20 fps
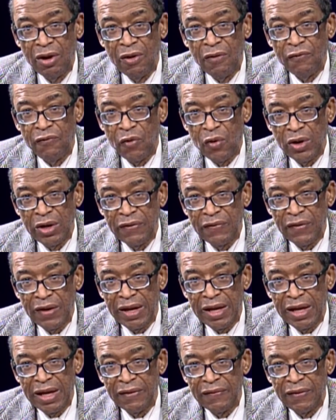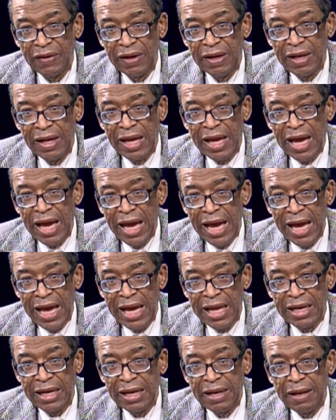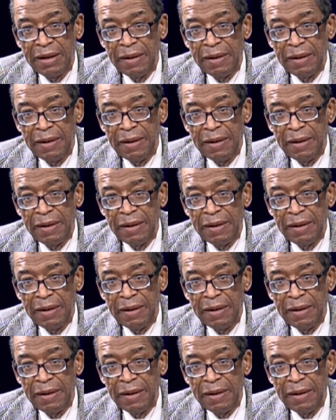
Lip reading: 45 at